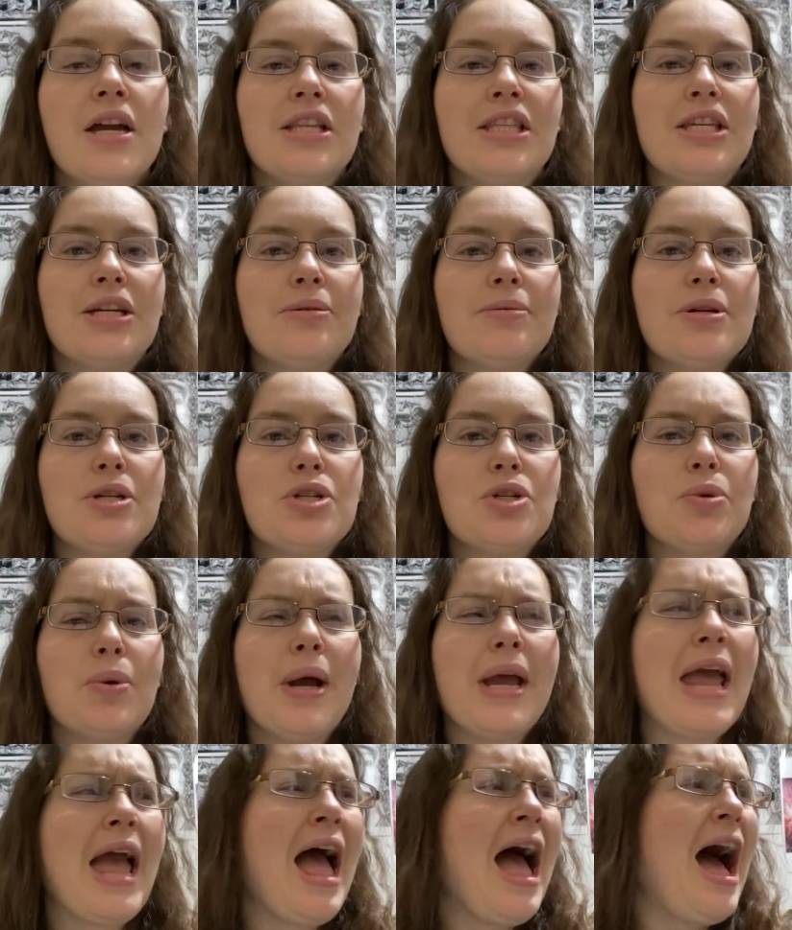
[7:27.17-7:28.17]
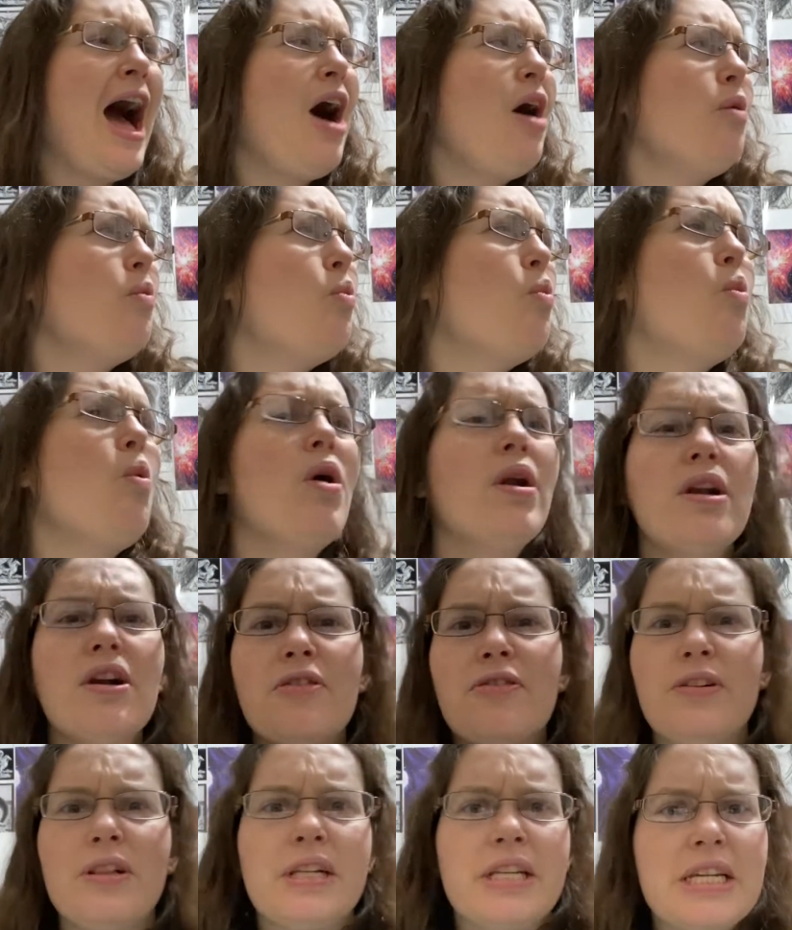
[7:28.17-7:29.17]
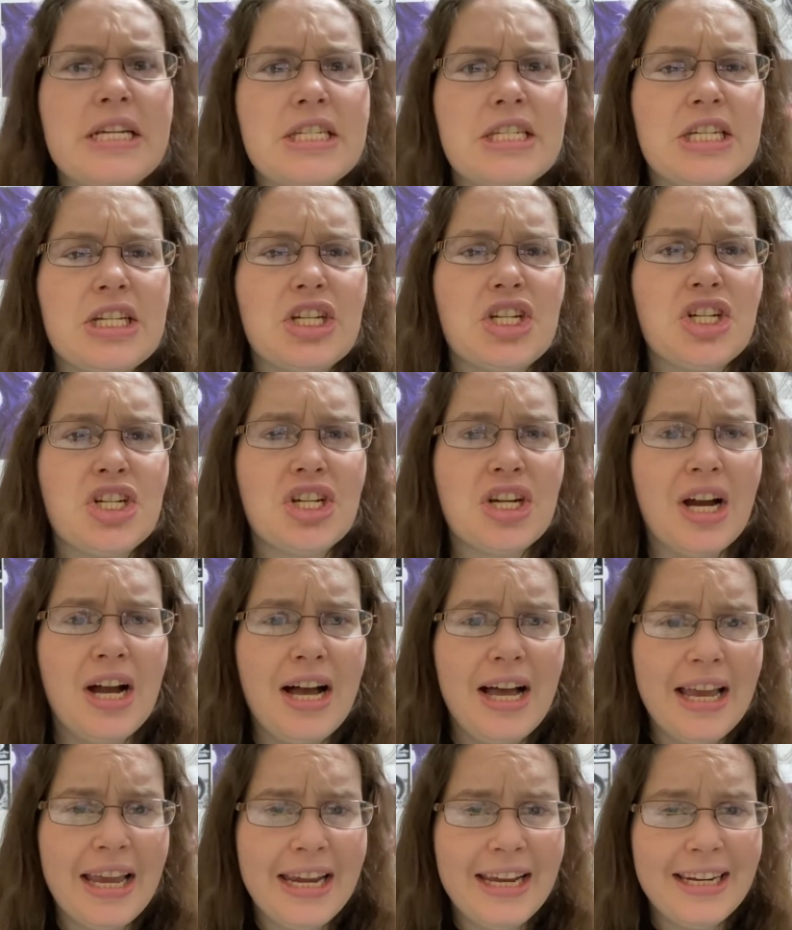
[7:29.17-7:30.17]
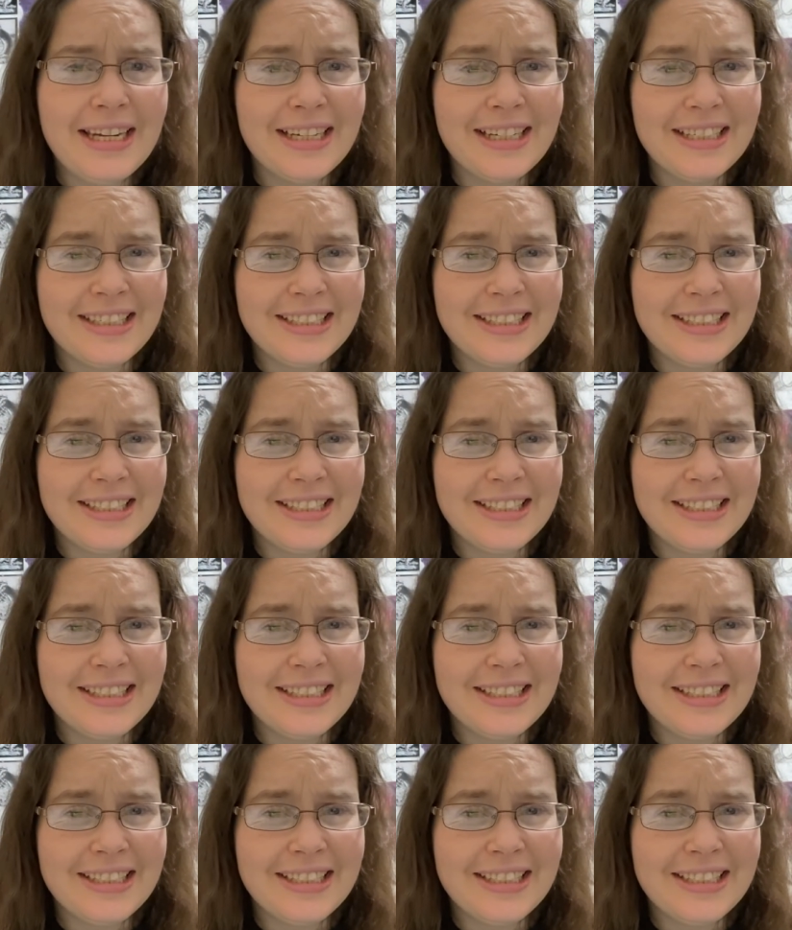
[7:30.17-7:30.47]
To enjoy how wonderful it is to shine.